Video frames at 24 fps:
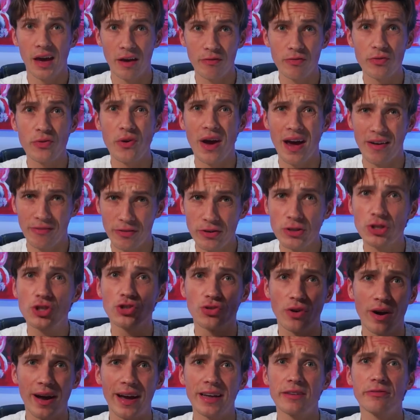Have you ever
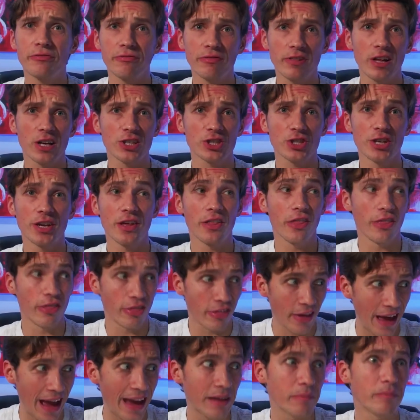tried flushing
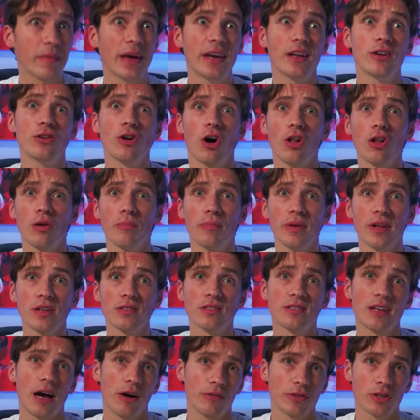that many dollar
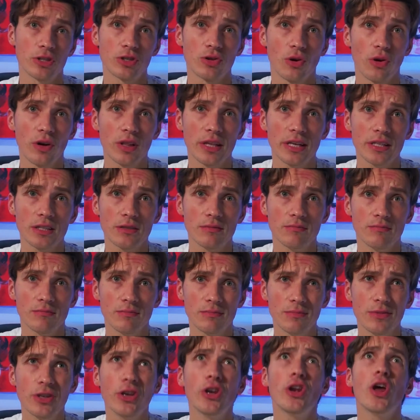bills down the toilet?
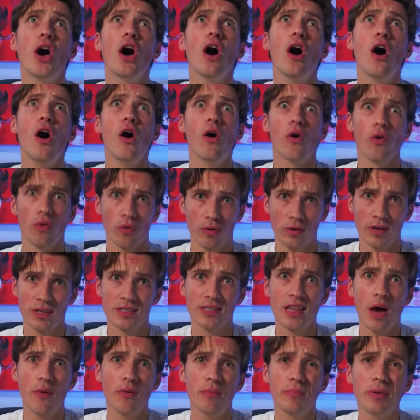No,
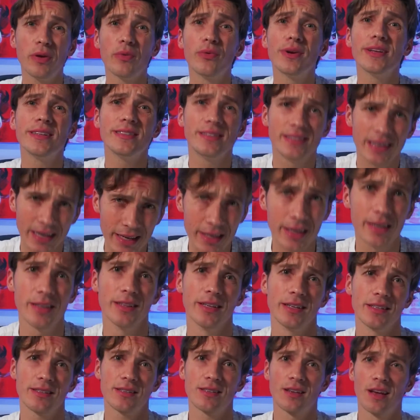because that would be
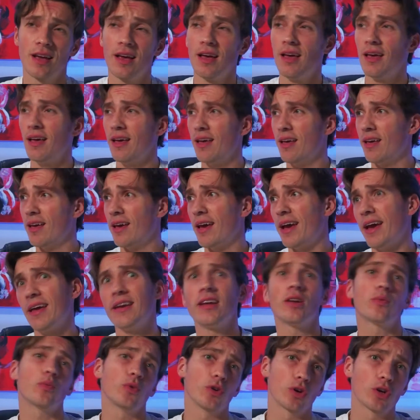ridiculous.
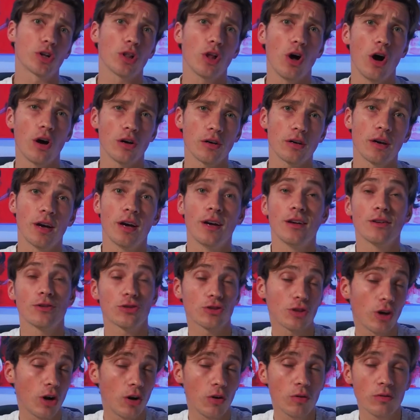And it would clog.
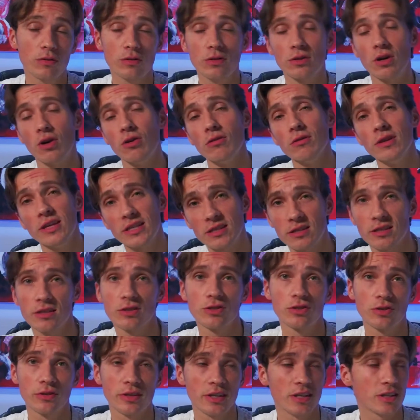So don't
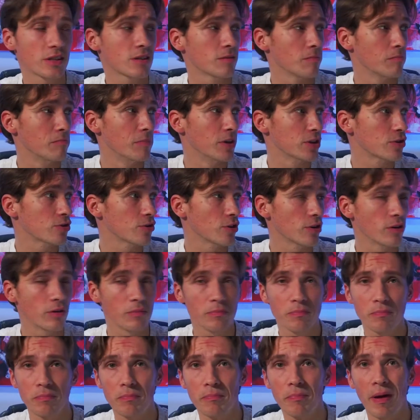listen to this Mister
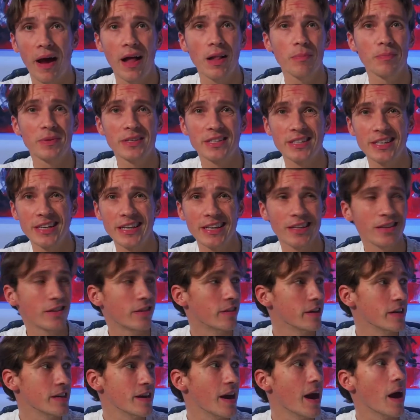Palpatine
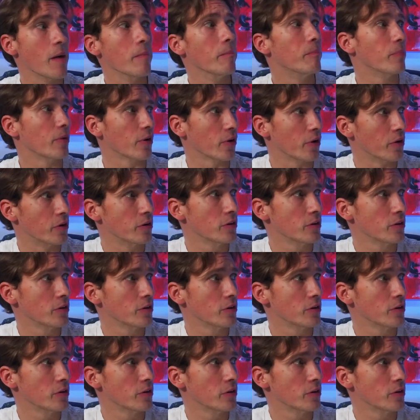the Emperor.